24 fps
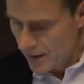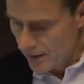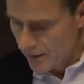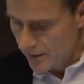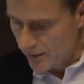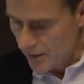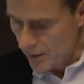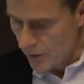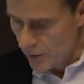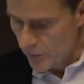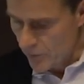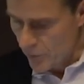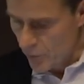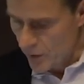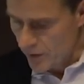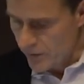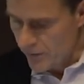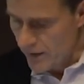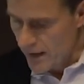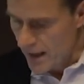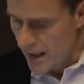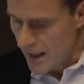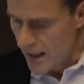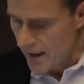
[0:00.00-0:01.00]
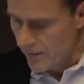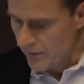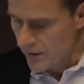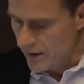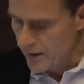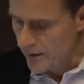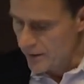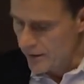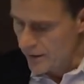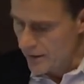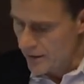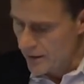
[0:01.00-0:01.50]
So what we have
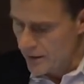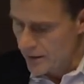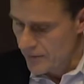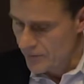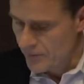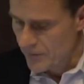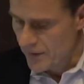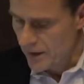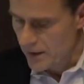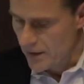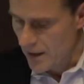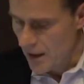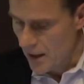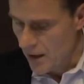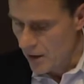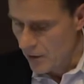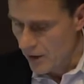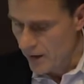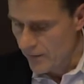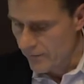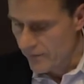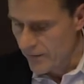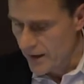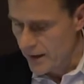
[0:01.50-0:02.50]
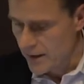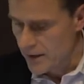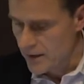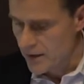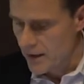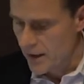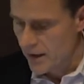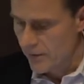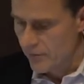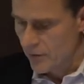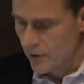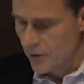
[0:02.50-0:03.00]
is uh, now a very
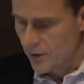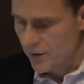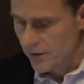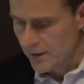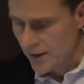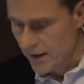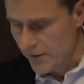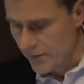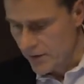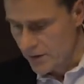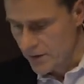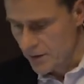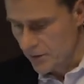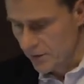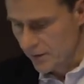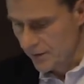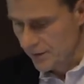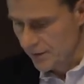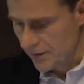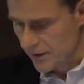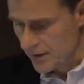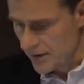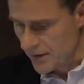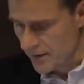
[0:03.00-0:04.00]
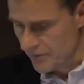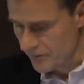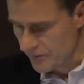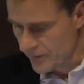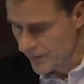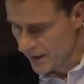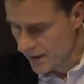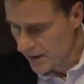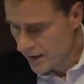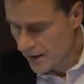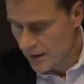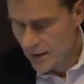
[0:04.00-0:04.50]
diverse revenue stream
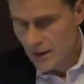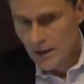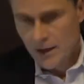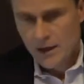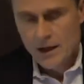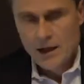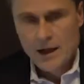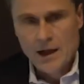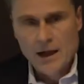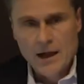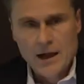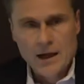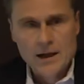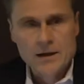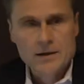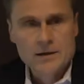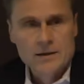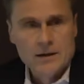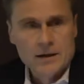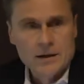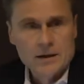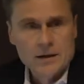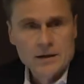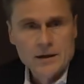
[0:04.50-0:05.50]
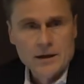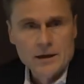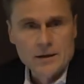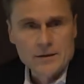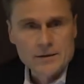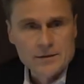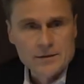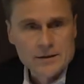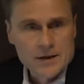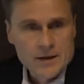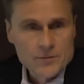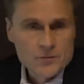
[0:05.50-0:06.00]
and an
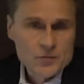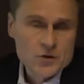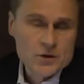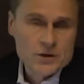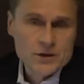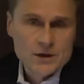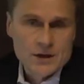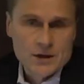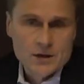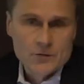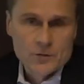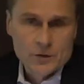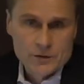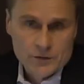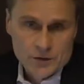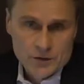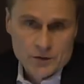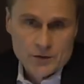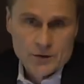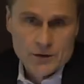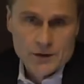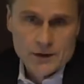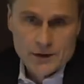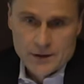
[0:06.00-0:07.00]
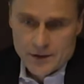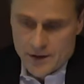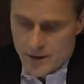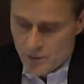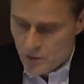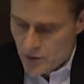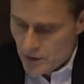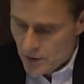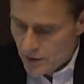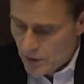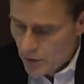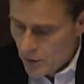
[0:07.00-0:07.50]
exceptional, what we call an
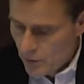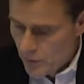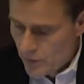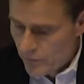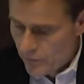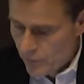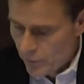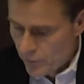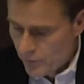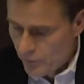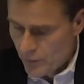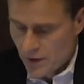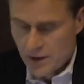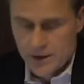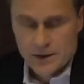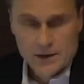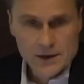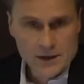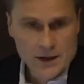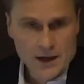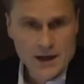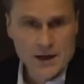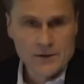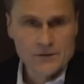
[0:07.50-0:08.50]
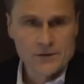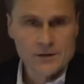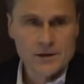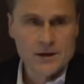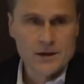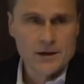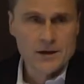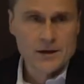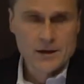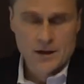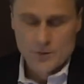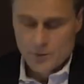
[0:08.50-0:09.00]
exceptional global footprint. And I have
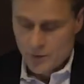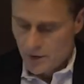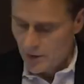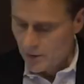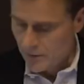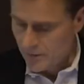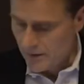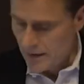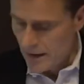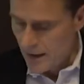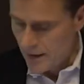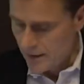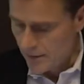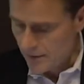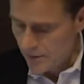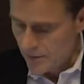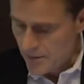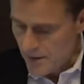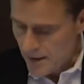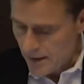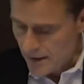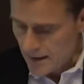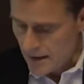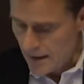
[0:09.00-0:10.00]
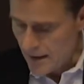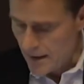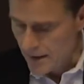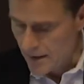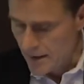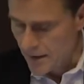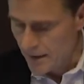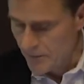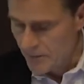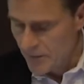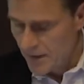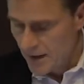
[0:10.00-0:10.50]
a couple of slides on that
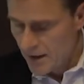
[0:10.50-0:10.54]
later.